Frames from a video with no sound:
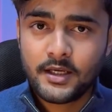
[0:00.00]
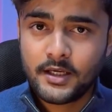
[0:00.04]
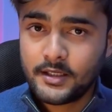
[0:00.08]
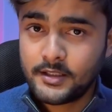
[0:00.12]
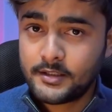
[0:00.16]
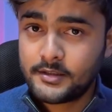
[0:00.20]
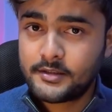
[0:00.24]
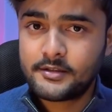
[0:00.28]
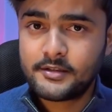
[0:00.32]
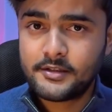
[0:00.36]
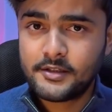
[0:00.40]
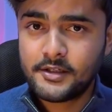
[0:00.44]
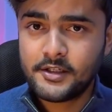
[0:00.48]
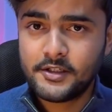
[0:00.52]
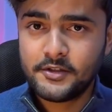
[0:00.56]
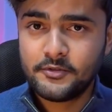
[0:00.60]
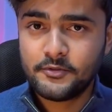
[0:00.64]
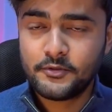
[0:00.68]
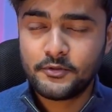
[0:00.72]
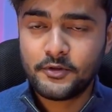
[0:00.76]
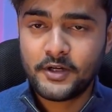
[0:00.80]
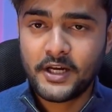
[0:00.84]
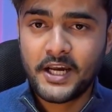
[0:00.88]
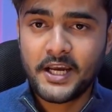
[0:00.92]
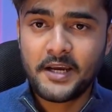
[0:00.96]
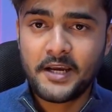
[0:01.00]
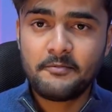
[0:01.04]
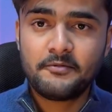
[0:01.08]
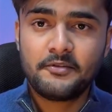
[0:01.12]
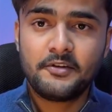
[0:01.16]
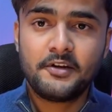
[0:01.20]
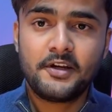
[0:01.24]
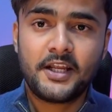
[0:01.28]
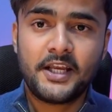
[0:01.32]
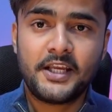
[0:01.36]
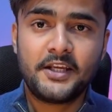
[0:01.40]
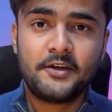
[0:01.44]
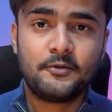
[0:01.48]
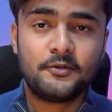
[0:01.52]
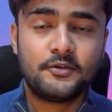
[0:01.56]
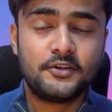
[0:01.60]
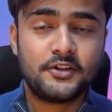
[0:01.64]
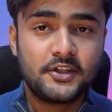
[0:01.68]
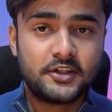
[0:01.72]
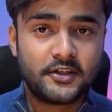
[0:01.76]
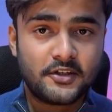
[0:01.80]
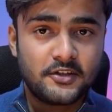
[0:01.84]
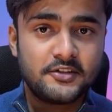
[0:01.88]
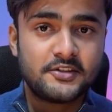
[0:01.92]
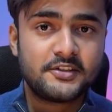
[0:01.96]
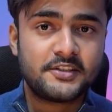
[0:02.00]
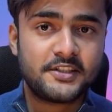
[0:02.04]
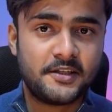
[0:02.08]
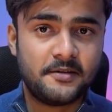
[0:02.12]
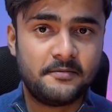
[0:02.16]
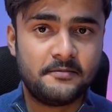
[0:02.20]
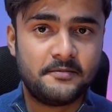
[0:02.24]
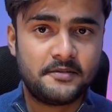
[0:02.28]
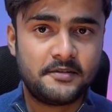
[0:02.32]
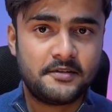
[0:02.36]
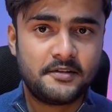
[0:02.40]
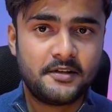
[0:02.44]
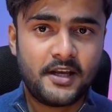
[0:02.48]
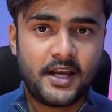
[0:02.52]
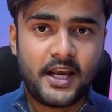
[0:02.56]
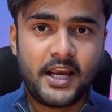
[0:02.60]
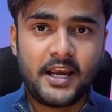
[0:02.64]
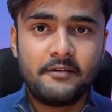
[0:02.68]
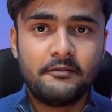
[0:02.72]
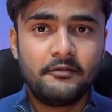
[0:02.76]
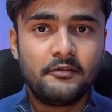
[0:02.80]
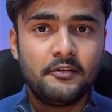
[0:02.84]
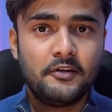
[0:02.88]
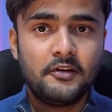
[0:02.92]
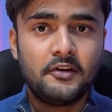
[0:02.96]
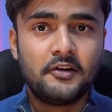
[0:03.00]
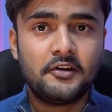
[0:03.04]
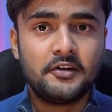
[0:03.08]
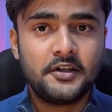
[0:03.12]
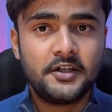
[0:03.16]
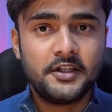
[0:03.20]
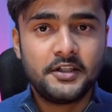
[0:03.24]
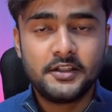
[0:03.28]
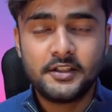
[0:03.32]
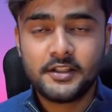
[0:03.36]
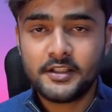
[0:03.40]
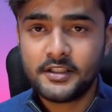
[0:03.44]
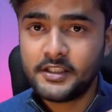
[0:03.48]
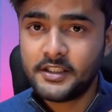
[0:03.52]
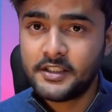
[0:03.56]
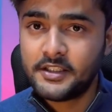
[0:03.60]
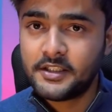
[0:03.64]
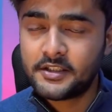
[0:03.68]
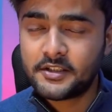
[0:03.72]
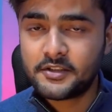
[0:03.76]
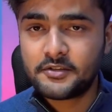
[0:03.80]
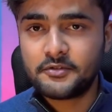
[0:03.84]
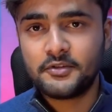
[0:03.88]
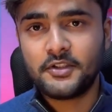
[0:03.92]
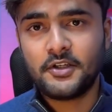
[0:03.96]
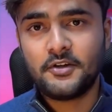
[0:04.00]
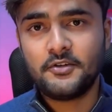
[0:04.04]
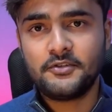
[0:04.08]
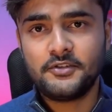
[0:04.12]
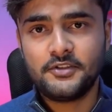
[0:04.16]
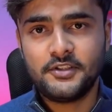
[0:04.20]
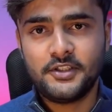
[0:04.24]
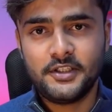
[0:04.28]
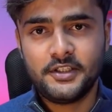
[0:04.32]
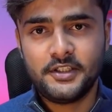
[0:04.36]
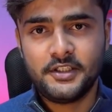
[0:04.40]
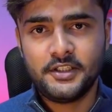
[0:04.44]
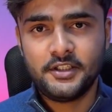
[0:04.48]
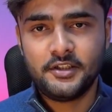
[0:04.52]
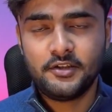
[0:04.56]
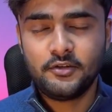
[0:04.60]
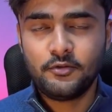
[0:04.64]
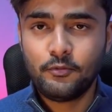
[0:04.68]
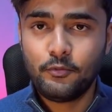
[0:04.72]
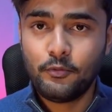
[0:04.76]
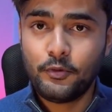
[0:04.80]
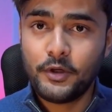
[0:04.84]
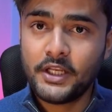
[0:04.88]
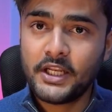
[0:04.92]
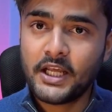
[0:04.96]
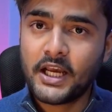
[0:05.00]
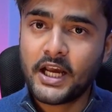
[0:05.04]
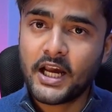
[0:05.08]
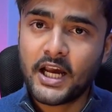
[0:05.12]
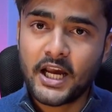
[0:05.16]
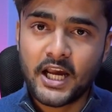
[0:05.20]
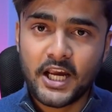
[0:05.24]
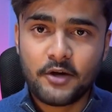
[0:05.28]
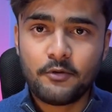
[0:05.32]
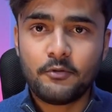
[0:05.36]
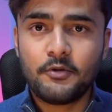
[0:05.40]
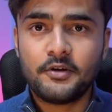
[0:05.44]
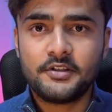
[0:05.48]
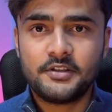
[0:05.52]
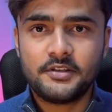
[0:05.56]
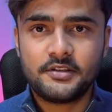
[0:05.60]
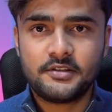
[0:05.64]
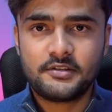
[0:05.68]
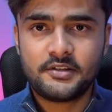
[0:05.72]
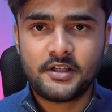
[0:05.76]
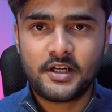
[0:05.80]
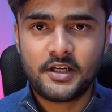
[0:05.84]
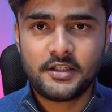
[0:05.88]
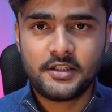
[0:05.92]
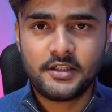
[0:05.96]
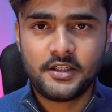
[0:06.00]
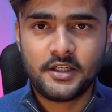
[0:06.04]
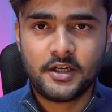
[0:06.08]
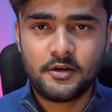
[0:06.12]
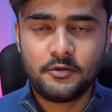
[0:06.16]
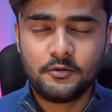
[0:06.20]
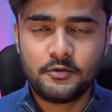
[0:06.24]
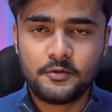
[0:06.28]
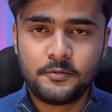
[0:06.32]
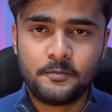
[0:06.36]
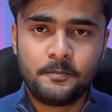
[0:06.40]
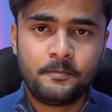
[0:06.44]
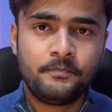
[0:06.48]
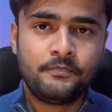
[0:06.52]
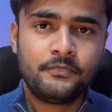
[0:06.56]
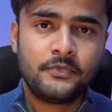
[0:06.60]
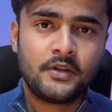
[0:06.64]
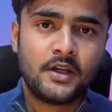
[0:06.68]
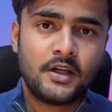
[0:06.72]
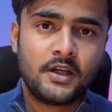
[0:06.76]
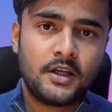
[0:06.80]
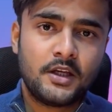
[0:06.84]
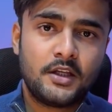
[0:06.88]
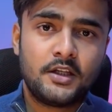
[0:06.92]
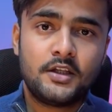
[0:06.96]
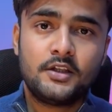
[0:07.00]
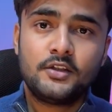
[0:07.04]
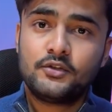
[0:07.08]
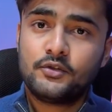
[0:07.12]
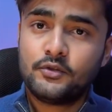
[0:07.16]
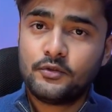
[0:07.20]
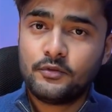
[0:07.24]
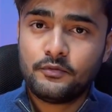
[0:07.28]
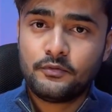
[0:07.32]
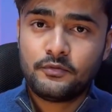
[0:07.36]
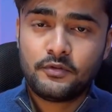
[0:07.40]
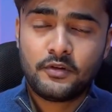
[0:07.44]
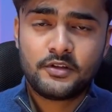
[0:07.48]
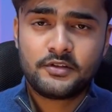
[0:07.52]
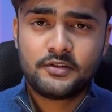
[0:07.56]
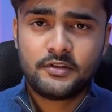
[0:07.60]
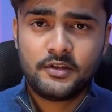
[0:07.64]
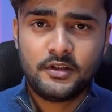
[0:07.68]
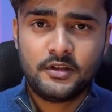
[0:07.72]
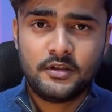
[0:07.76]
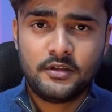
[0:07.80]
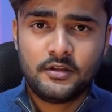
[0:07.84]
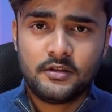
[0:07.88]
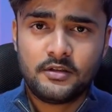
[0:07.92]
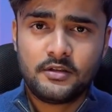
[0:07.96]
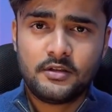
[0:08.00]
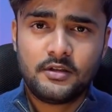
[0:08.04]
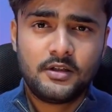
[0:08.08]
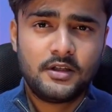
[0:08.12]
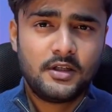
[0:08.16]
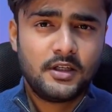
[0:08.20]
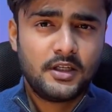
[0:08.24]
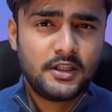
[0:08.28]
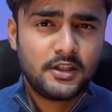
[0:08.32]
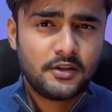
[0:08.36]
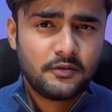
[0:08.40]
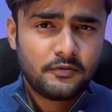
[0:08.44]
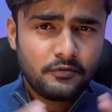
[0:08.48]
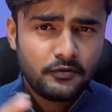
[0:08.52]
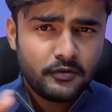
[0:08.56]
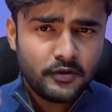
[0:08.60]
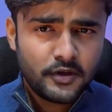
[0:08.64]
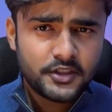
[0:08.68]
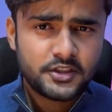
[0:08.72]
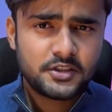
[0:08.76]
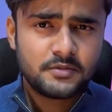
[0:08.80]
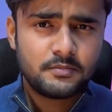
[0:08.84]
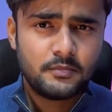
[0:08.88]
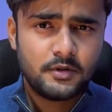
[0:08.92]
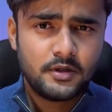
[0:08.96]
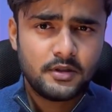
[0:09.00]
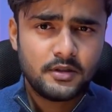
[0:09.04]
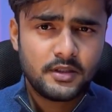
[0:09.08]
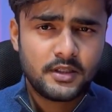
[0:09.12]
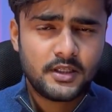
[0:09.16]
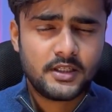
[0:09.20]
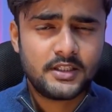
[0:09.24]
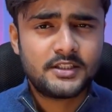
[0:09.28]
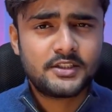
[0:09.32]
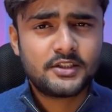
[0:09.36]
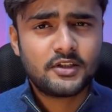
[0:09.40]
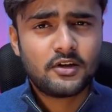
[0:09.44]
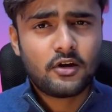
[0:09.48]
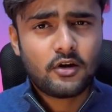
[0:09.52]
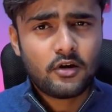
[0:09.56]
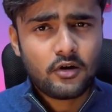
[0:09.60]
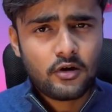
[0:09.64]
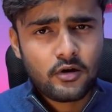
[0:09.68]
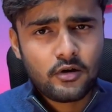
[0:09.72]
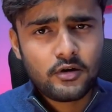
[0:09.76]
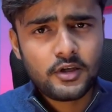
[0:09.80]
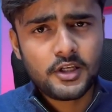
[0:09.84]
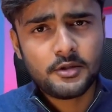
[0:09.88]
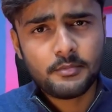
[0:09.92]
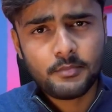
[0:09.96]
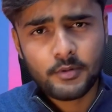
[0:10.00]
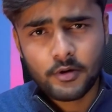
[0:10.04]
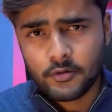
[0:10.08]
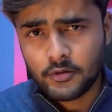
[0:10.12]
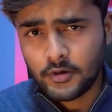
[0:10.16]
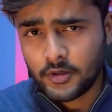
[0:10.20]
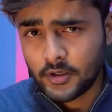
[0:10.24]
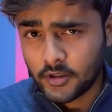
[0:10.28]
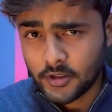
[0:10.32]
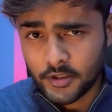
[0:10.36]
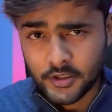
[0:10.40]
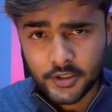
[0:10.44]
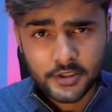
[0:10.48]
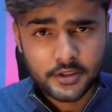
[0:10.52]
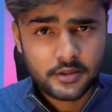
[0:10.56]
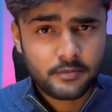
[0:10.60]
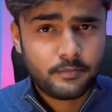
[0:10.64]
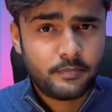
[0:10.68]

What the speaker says: Still, I am relying on the concepts I have learned in year 2018 when I was starting out. So first thing, in the first month, it's all about learning the